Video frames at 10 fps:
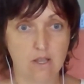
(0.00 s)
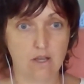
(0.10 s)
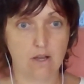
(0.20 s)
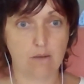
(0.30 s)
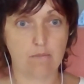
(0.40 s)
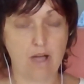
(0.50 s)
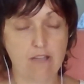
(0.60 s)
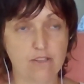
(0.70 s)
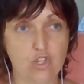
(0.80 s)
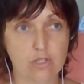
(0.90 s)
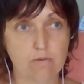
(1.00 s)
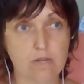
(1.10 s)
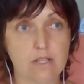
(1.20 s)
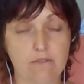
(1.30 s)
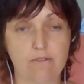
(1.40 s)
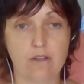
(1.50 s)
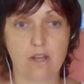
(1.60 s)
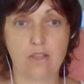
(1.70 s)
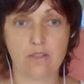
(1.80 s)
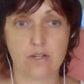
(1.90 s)
I just recently found
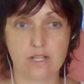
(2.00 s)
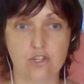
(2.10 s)
out there's